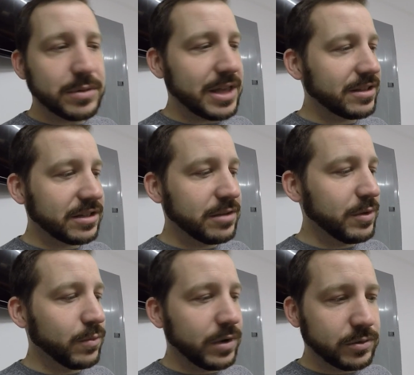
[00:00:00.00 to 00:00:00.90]
But that's going to be
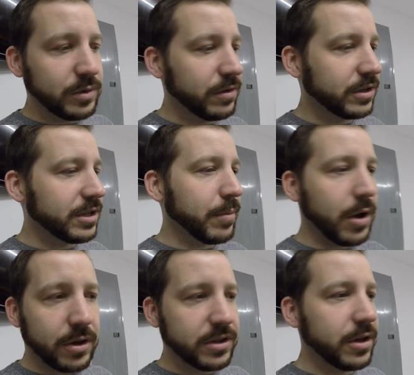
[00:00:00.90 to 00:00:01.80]
once we've hooked up
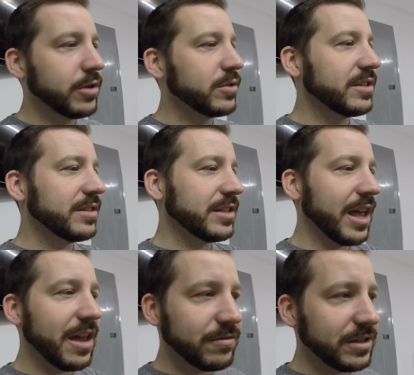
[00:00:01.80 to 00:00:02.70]
all the hoses and
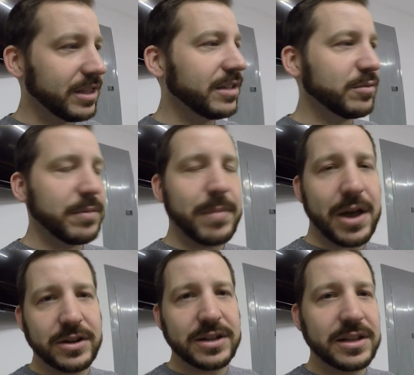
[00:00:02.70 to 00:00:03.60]
everything has been
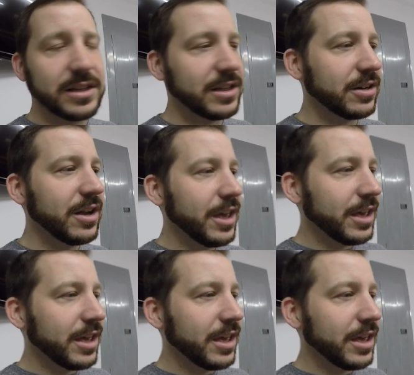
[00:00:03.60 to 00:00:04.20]
mounted in here.